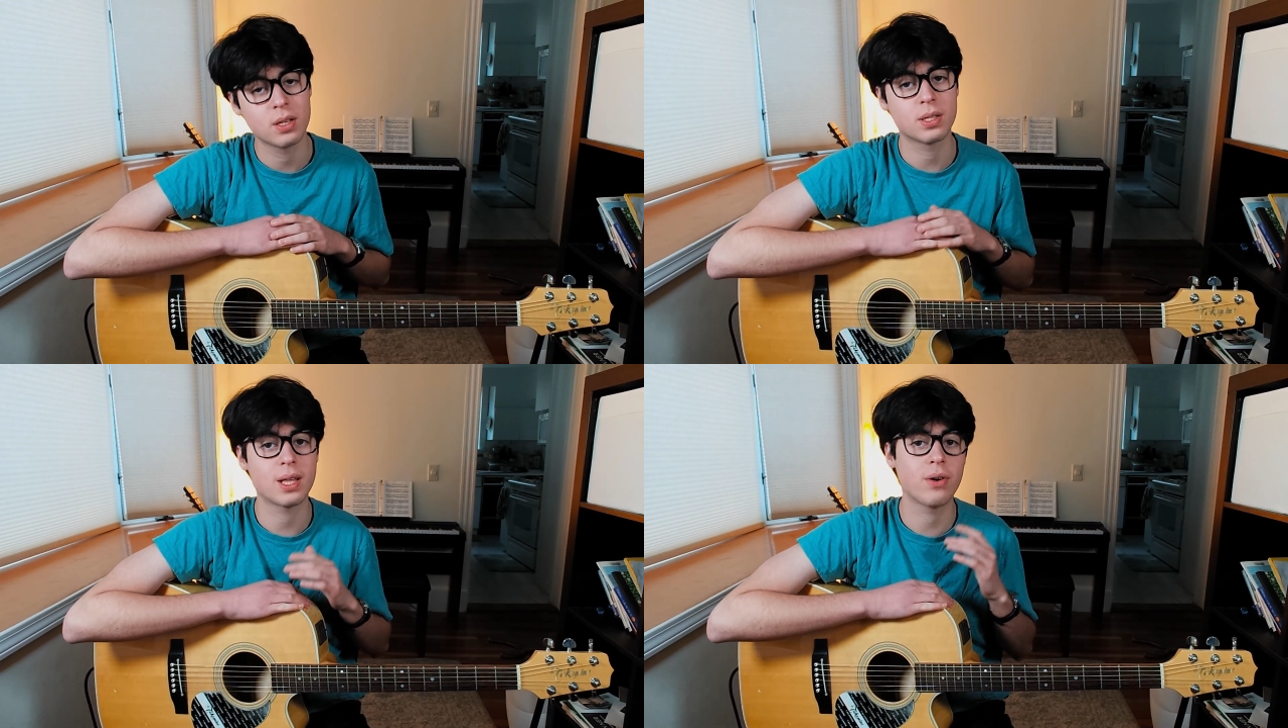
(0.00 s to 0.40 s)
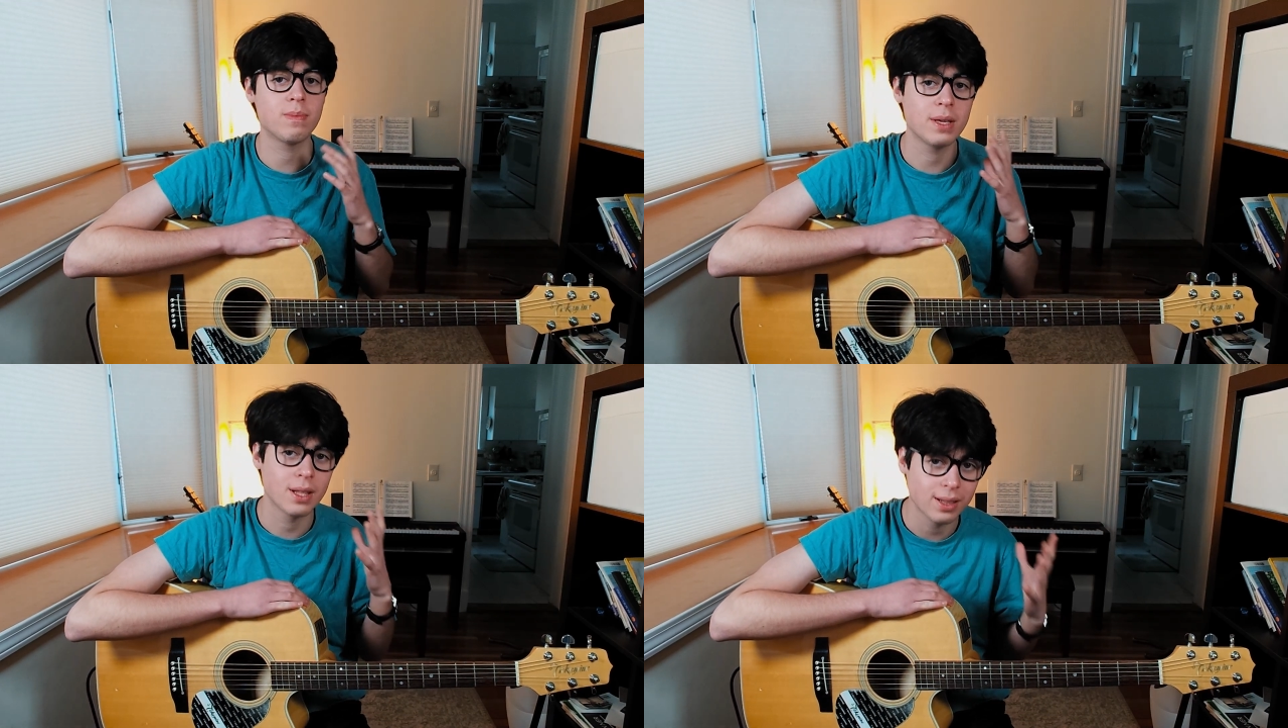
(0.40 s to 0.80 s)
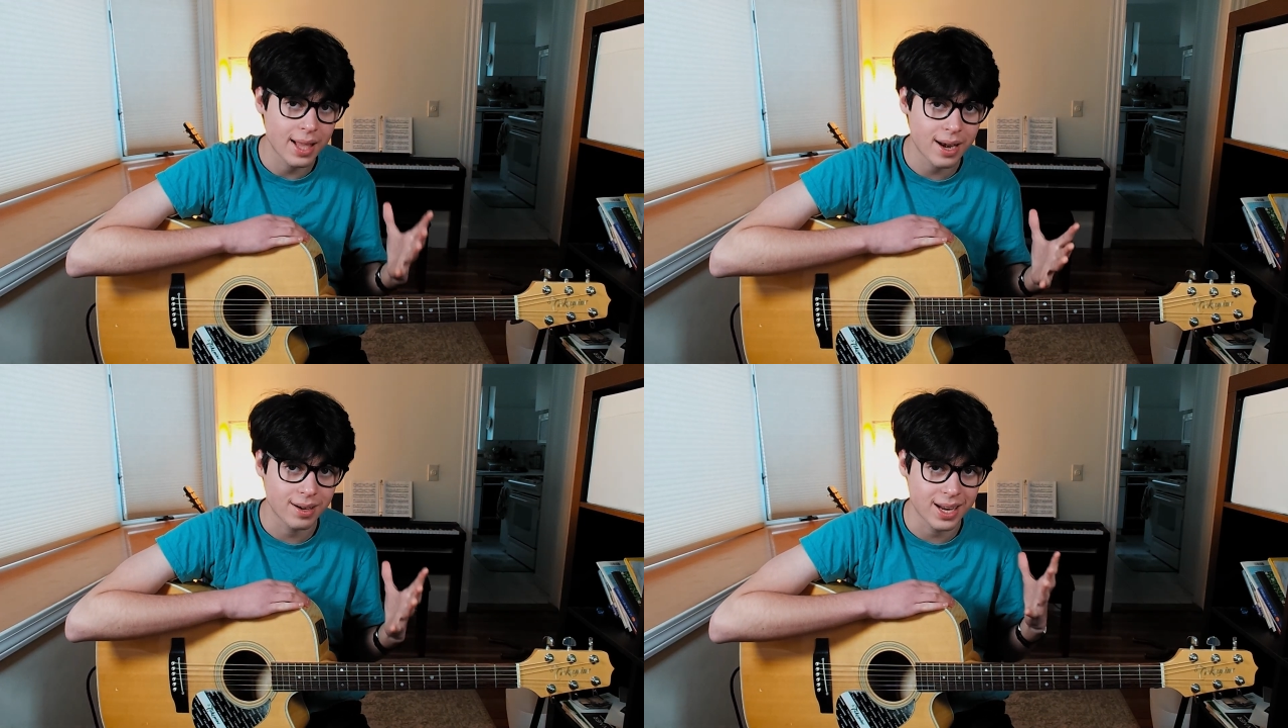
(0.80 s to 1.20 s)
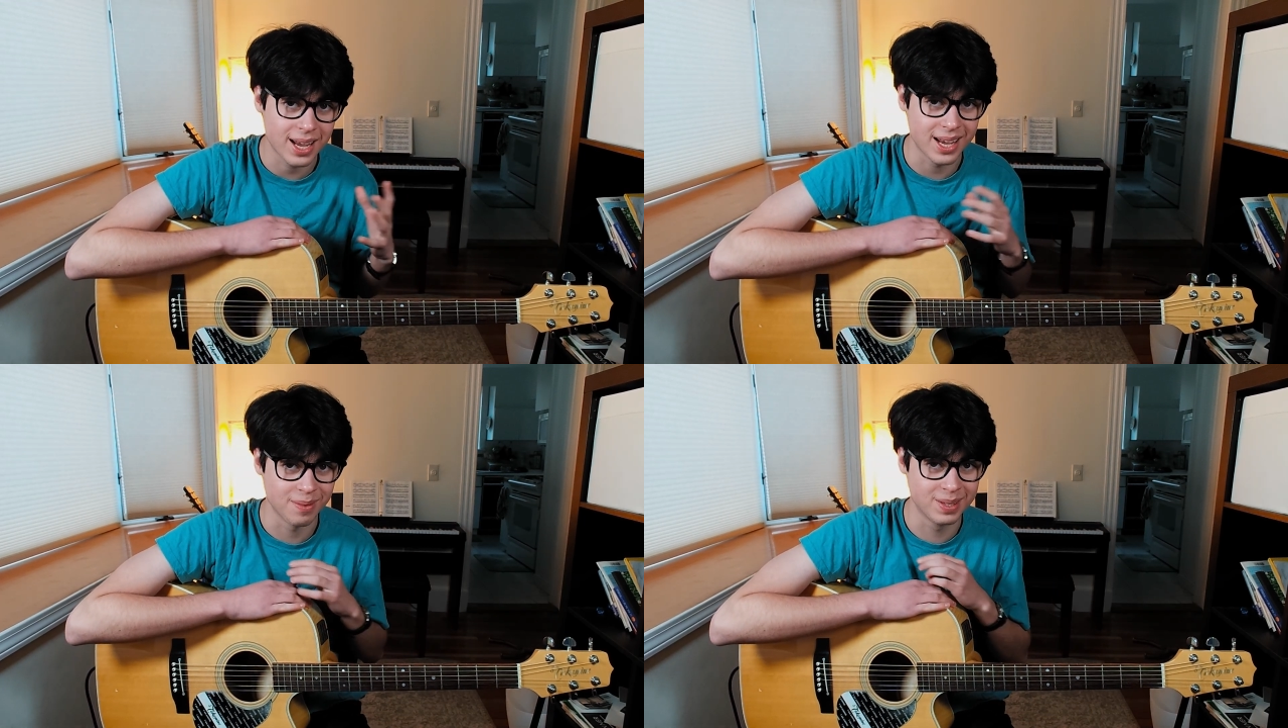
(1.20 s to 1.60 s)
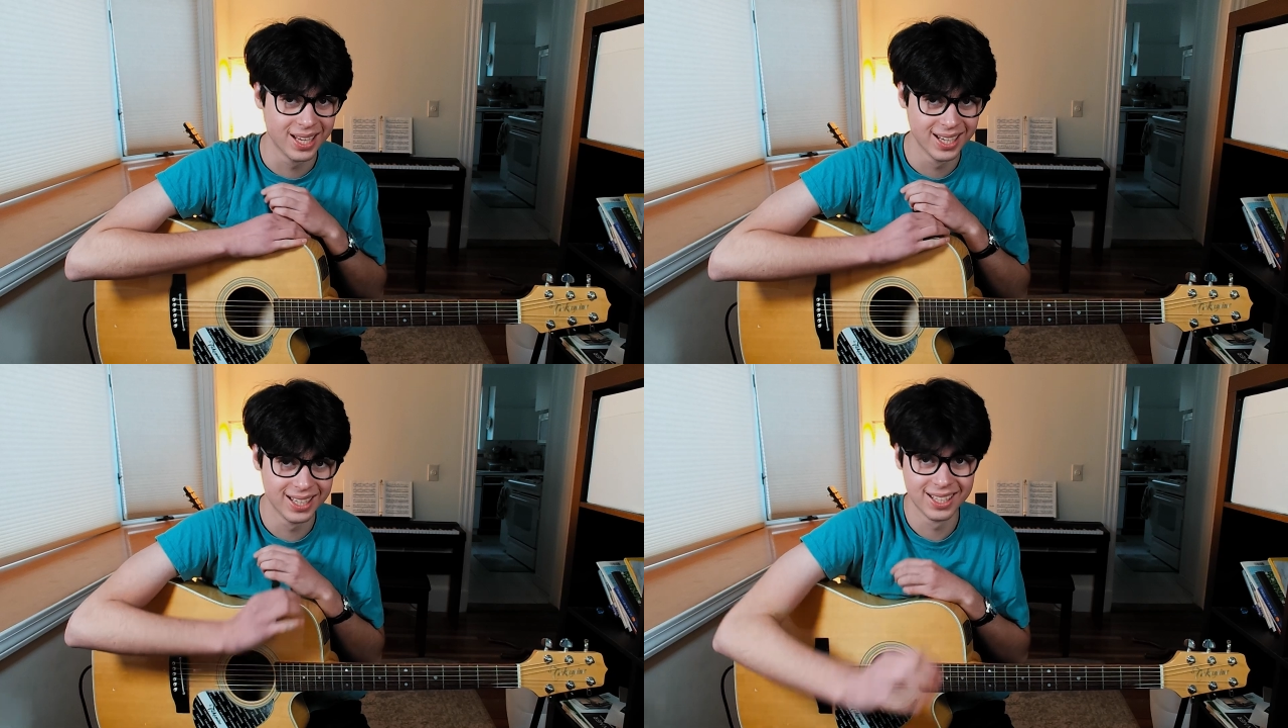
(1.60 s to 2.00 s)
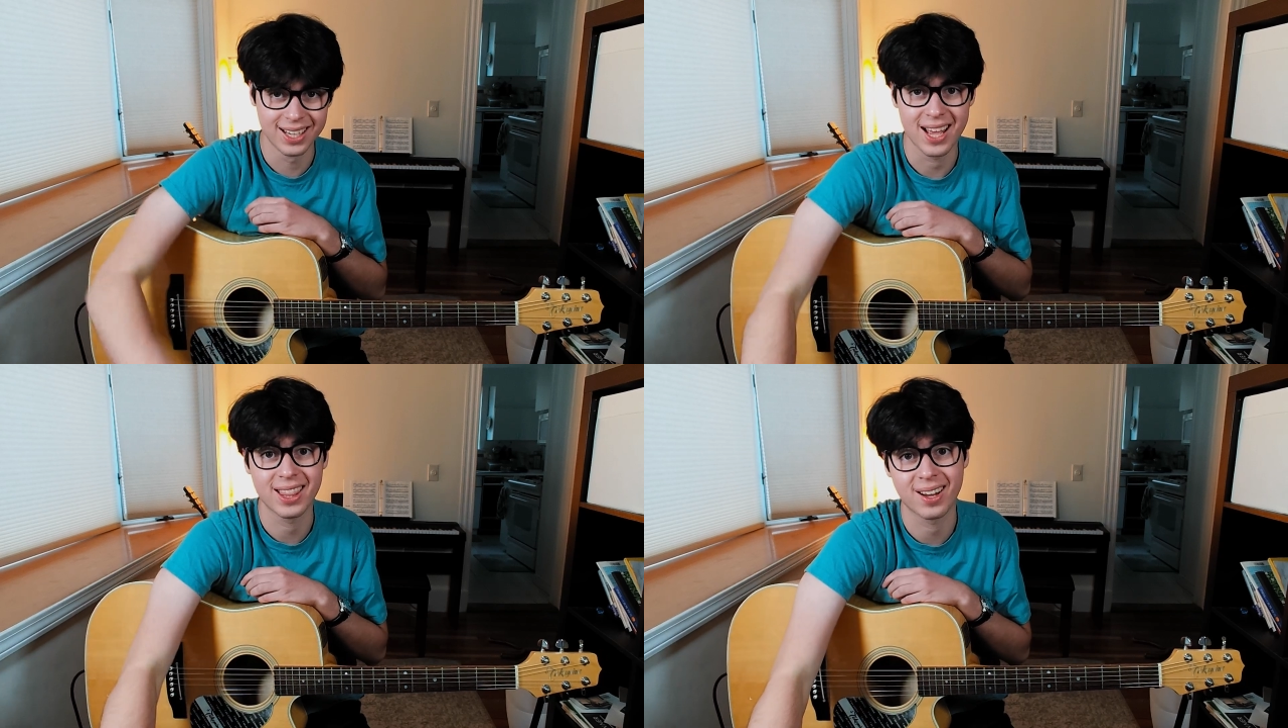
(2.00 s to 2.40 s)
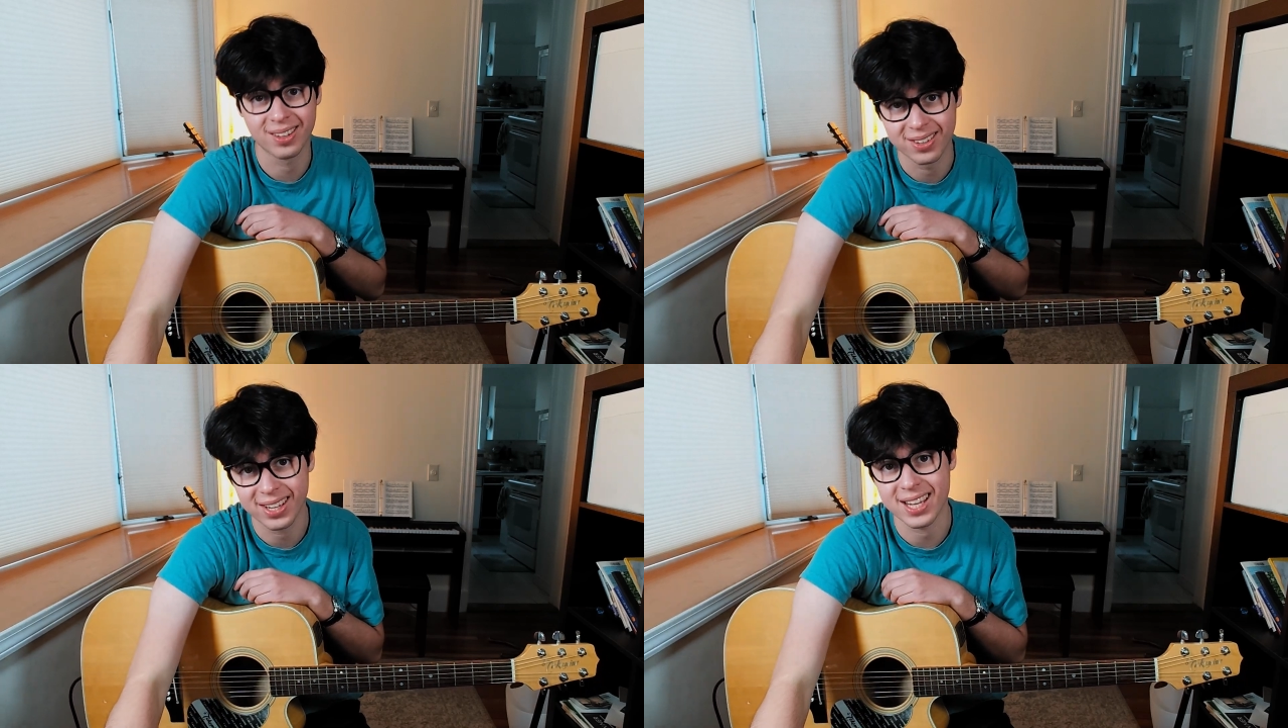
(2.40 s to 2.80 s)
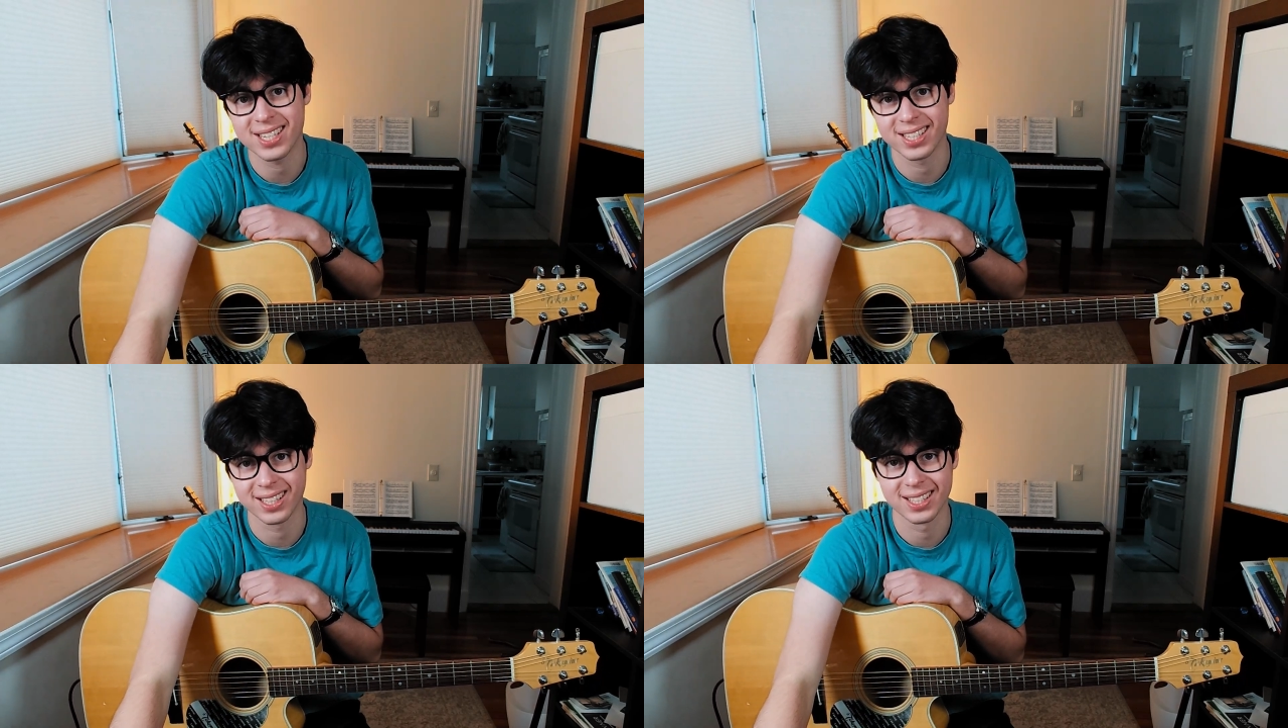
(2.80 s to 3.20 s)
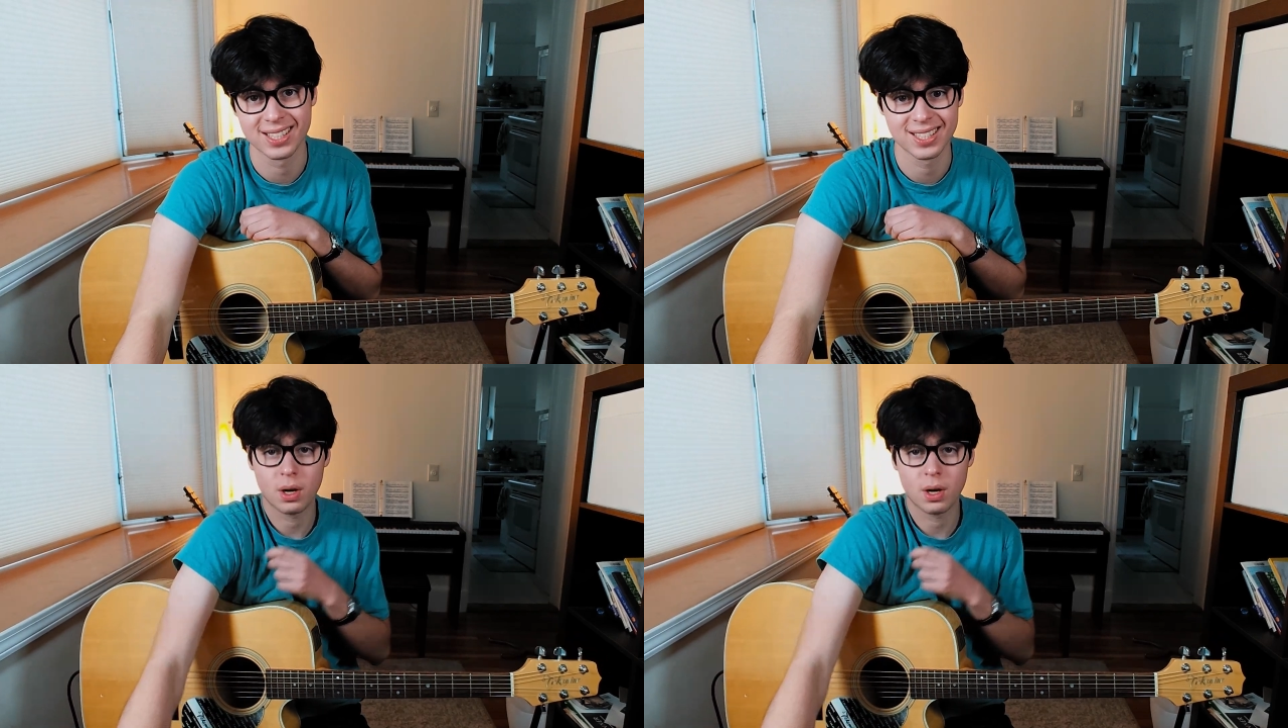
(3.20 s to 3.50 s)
So that would be the letter names and their locations.